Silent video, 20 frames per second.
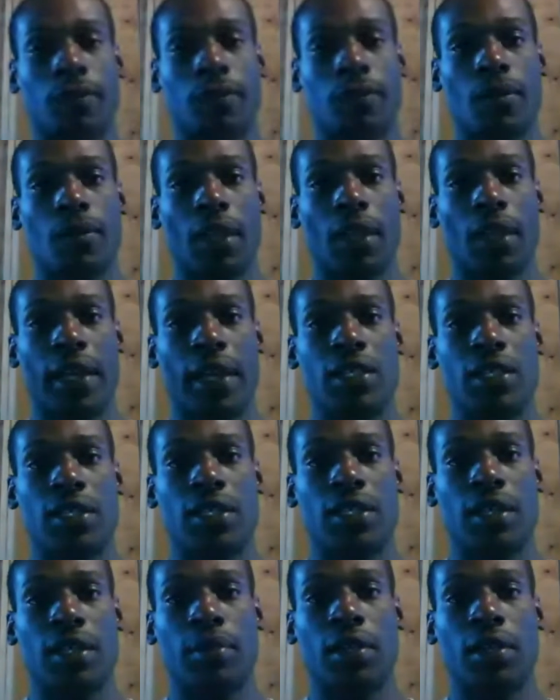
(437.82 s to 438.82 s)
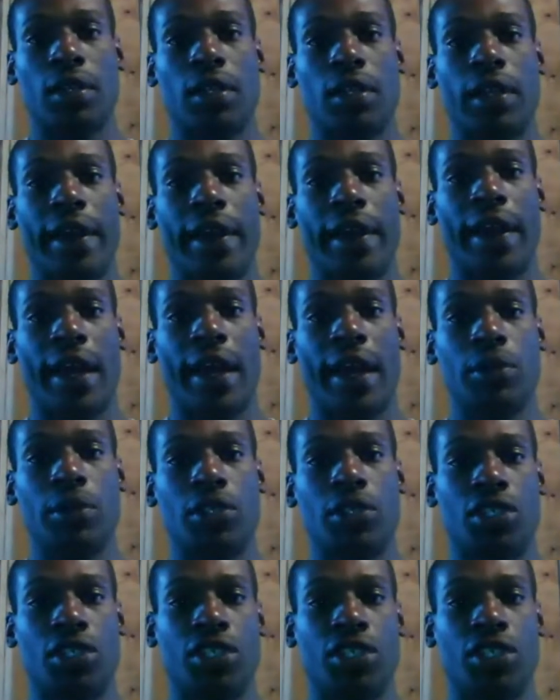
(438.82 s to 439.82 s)
that is something that I
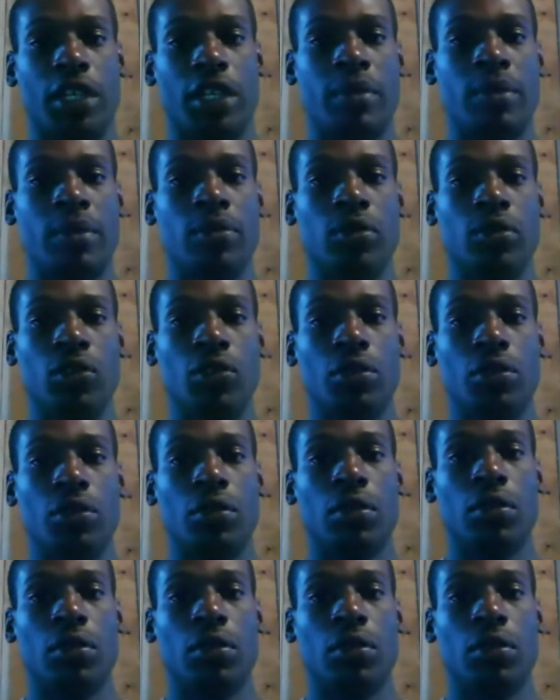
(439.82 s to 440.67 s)
would suggest people do,